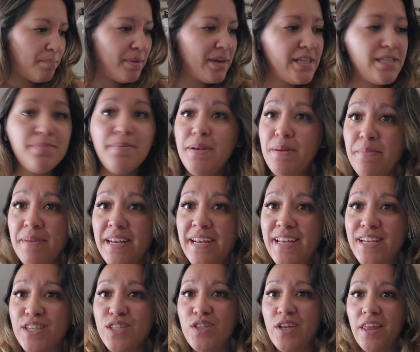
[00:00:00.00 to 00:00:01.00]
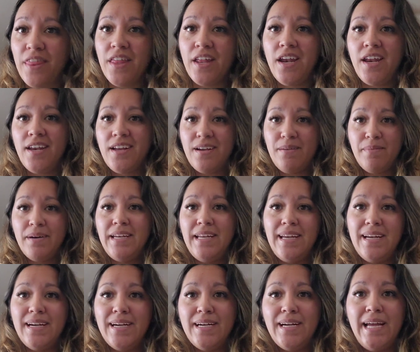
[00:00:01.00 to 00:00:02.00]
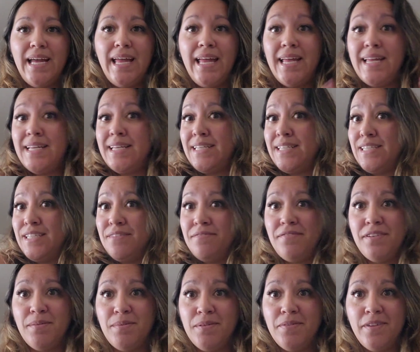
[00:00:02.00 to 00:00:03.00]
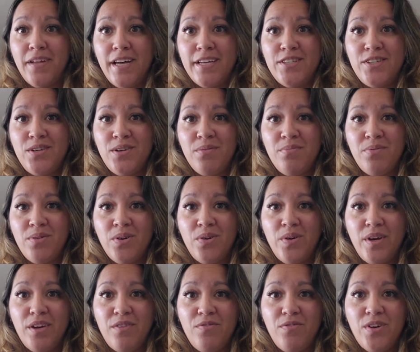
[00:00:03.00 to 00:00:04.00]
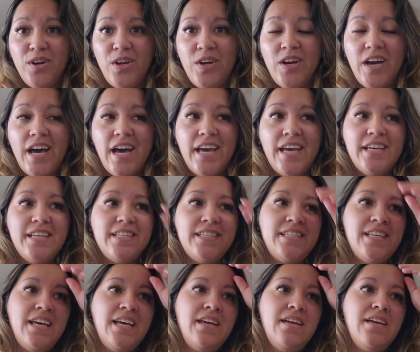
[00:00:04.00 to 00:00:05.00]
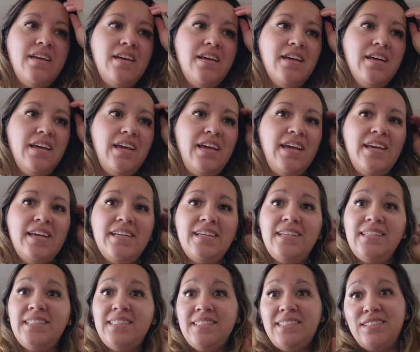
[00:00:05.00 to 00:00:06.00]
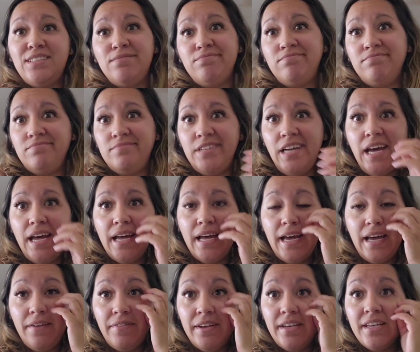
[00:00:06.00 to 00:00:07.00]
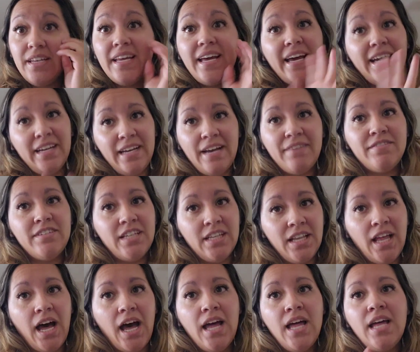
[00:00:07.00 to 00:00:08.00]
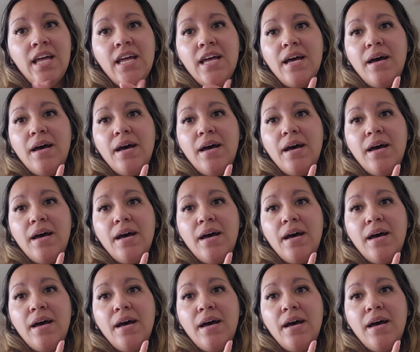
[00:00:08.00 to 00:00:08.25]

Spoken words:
But it's been a minute, so I thought I'd come on here and film a Flosstube real quick for you guys. And yeah, I haven't done a lot.